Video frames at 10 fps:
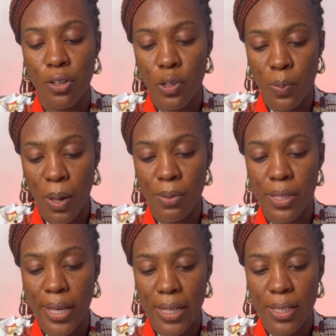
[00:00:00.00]
you'll be able
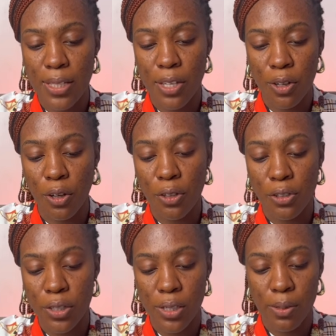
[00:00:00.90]
to get it in your
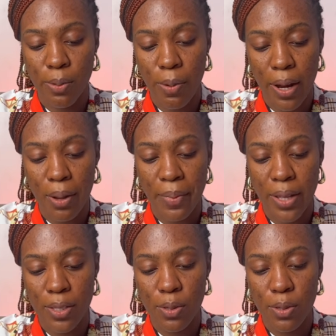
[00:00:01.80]
country's requirements.